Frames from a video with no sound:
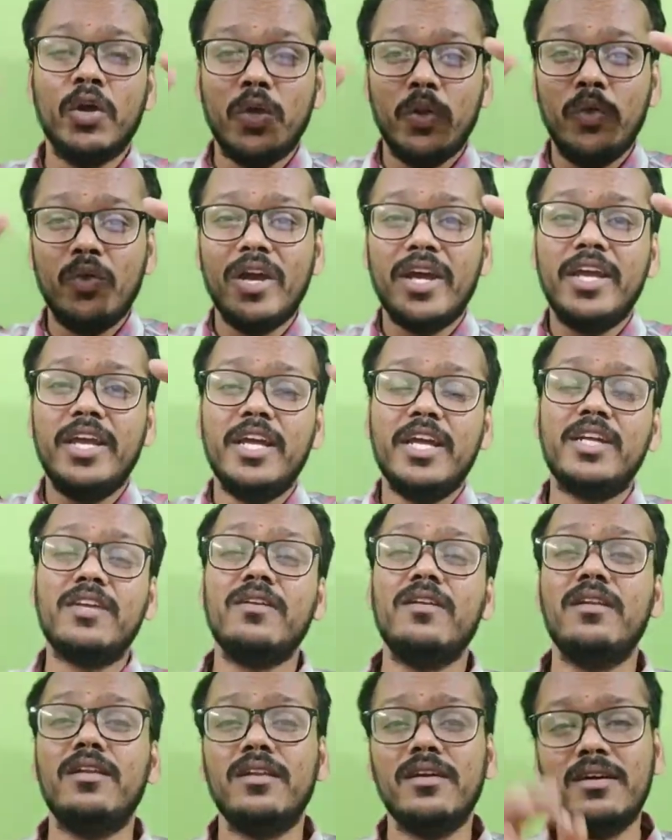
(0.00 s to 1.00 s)
you are here
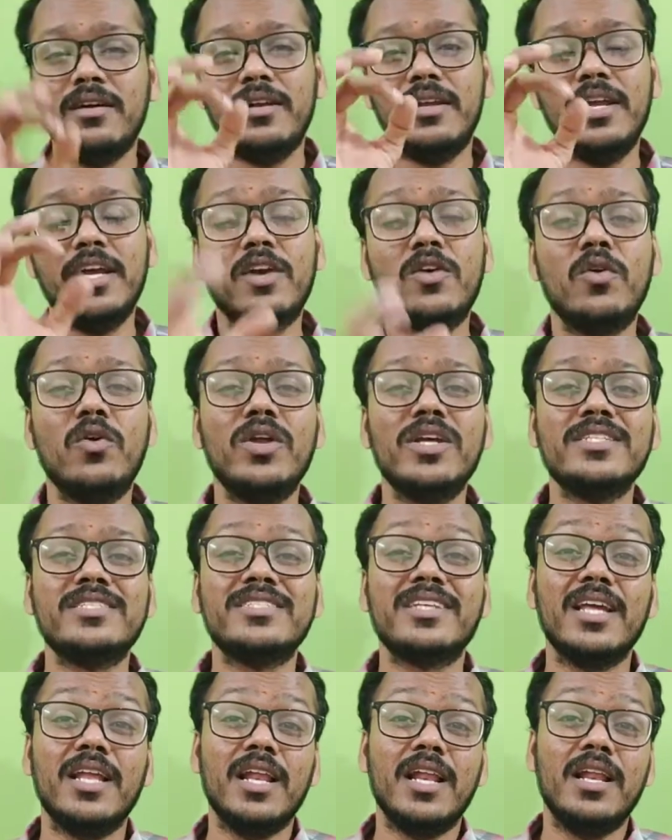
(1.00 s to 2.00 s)
to learn a coding
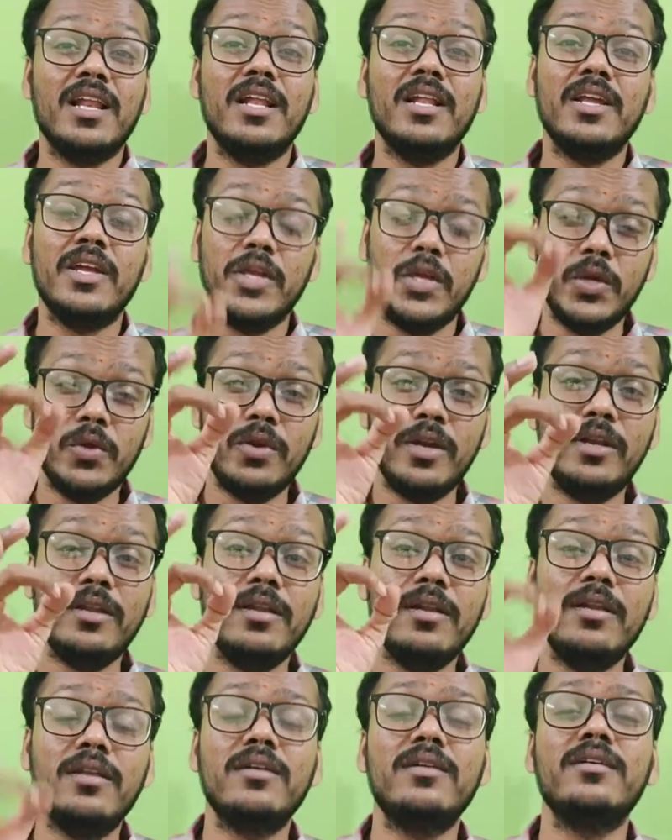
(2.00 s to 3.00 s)
skill. You need to
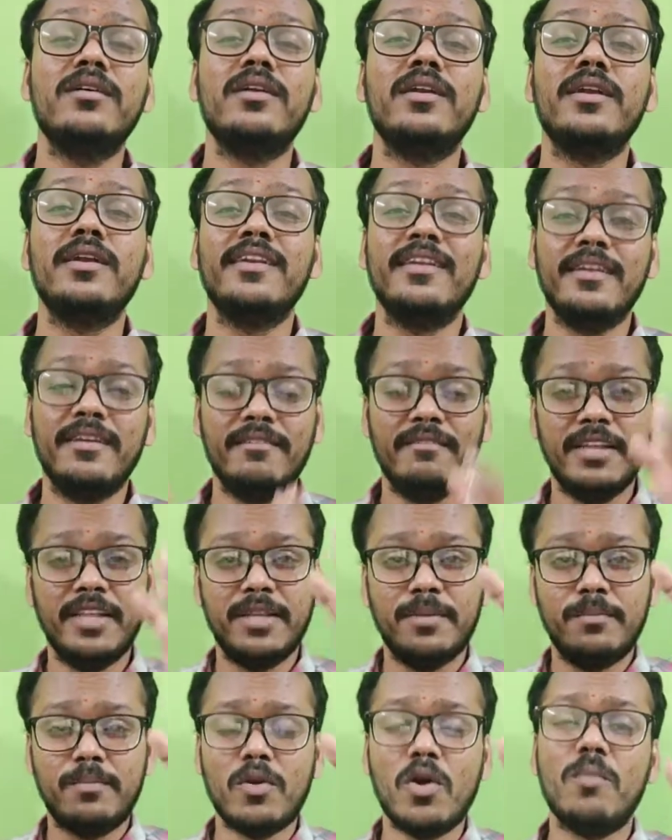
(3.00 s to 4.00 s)
learn
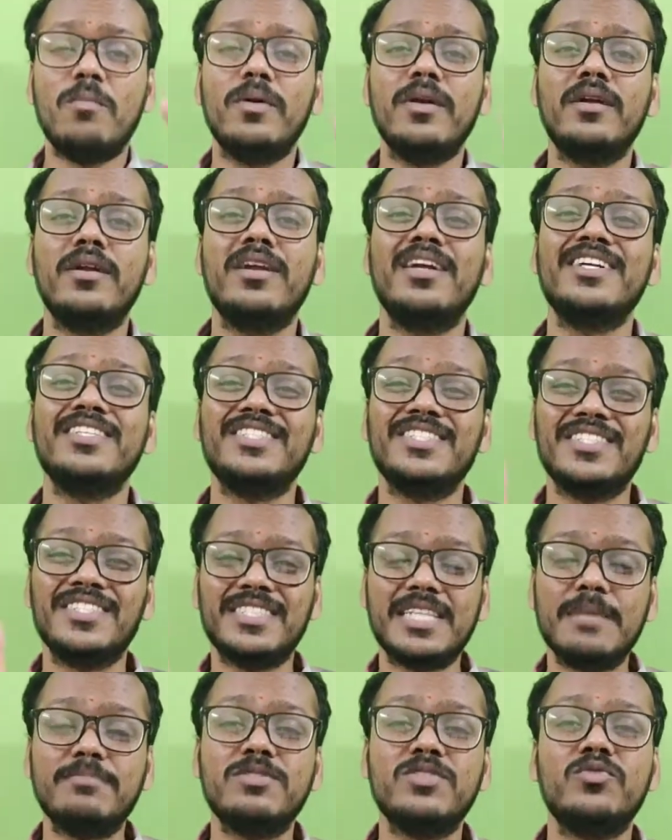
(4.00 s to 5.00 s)
with proper
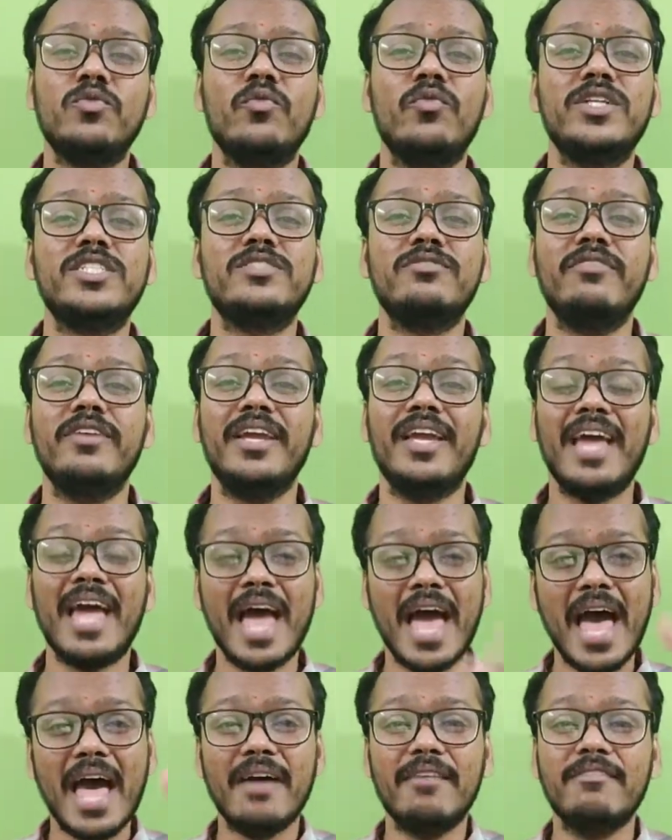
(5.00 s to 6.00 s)
steps which we
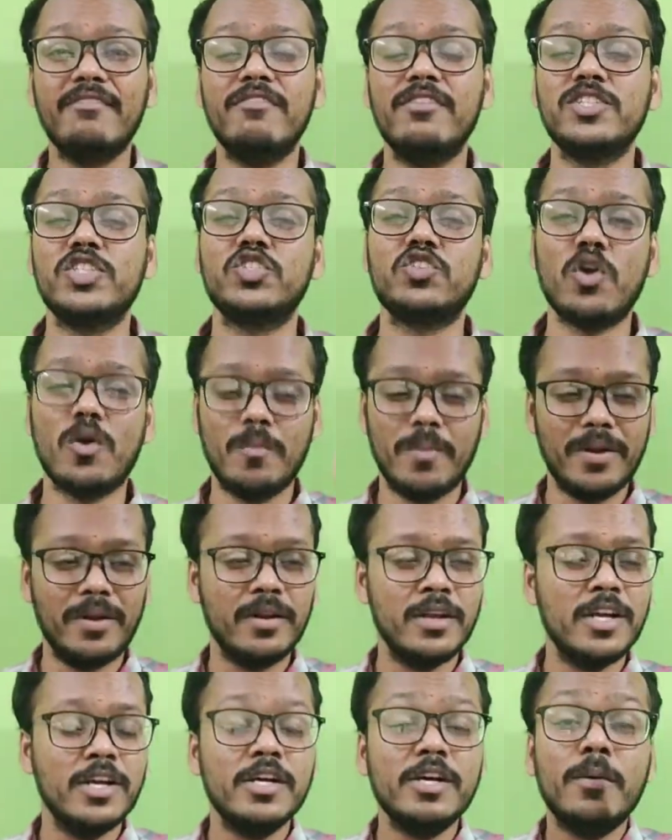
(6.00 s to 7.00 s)
have,
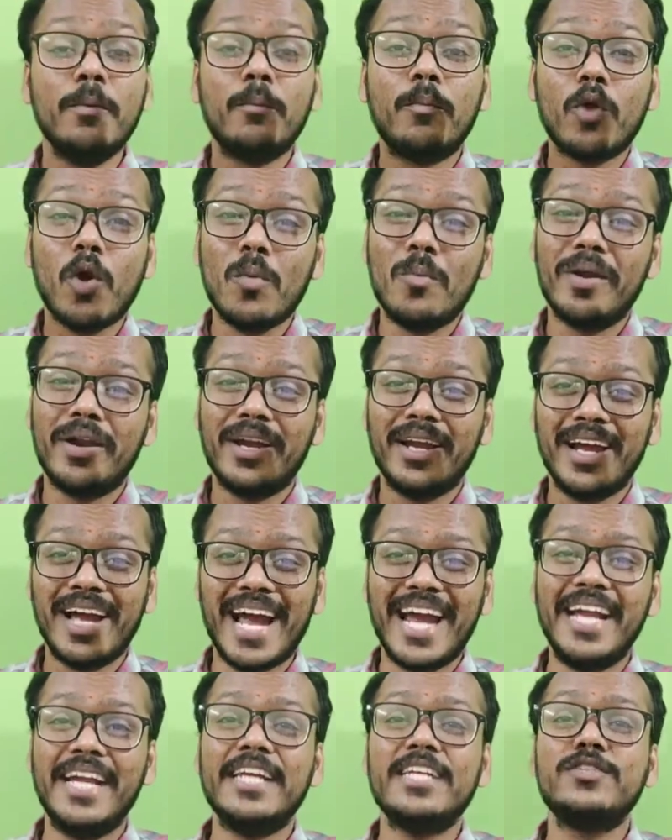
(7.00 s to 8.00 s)
proper
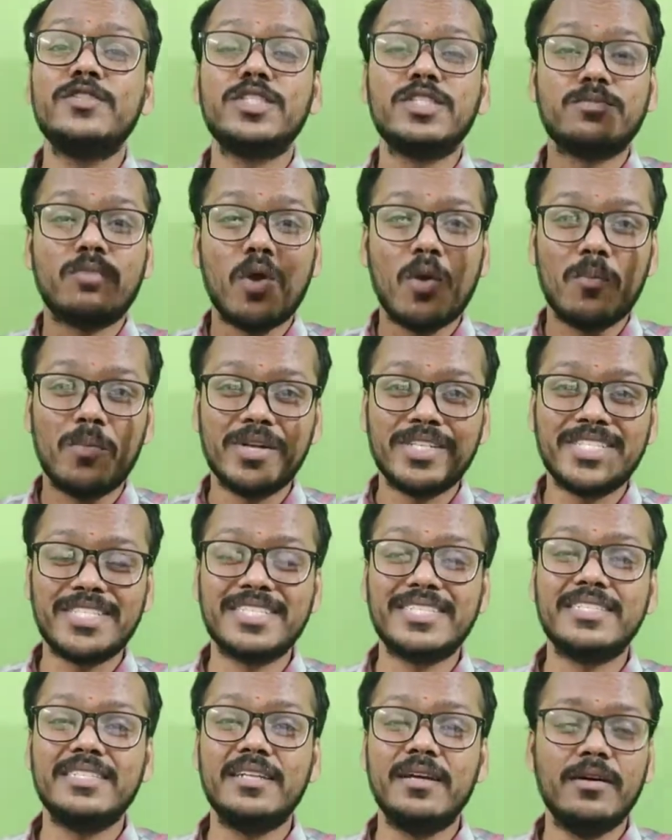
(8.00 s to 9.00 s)
guidance, proper
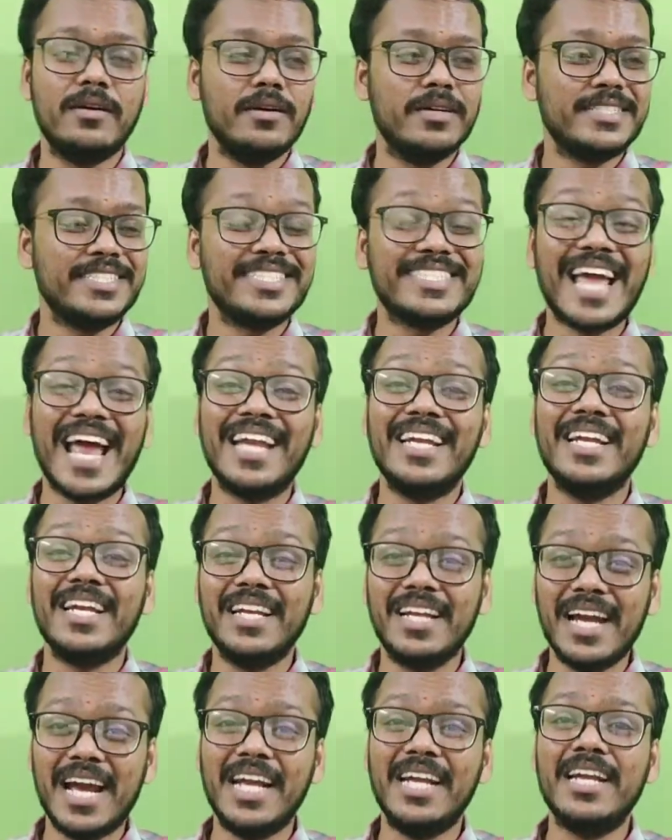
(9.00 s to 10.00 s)

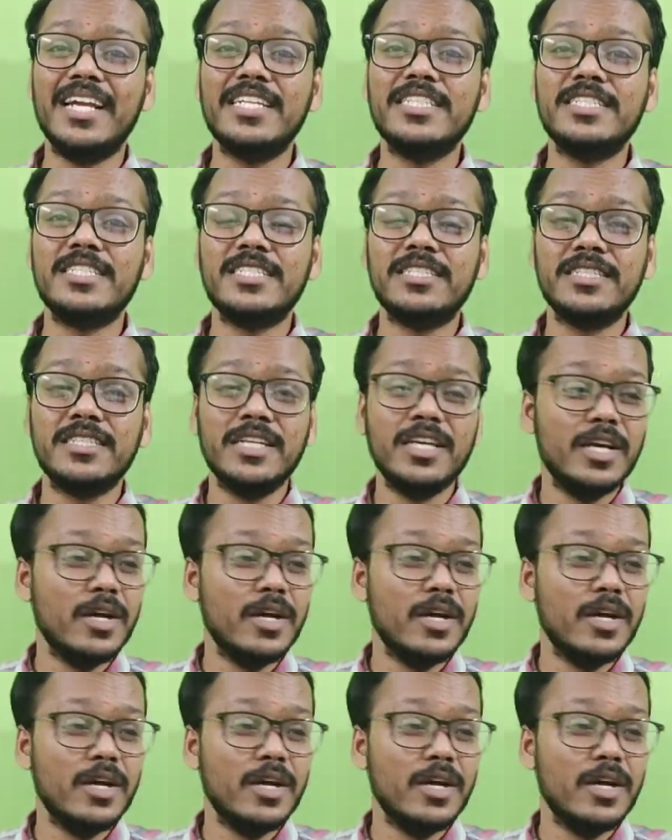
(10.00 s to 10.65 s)
standard guidelines,